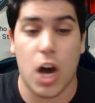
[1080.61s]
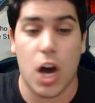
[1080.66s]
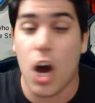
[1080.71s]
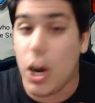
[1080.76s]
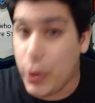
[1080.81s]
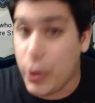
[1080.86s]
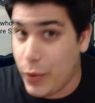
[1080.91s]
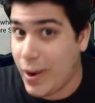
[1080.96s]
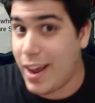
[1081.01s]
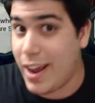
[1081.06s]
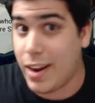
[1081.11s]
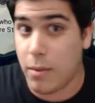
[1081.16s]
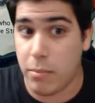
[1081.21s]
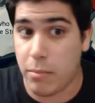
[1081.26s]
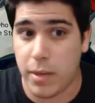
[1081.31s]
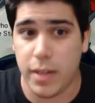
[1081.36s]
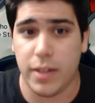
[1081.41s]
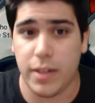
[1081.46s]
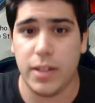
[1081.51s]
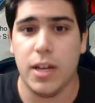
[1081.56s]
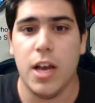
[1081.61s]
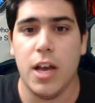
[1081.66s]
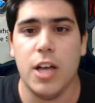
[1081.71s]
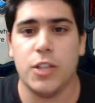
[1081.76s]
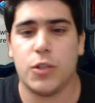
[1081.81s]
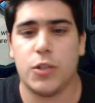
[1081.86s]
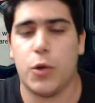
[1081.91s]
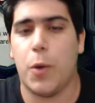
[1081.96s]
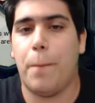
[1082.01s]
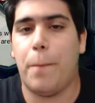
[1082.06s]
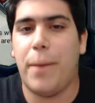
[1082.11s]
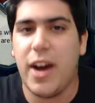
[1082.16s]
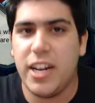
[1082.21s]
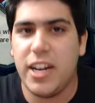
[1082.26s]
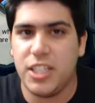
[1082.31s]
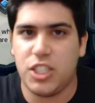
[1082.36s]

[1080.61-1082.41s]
other enemy, so you're punishing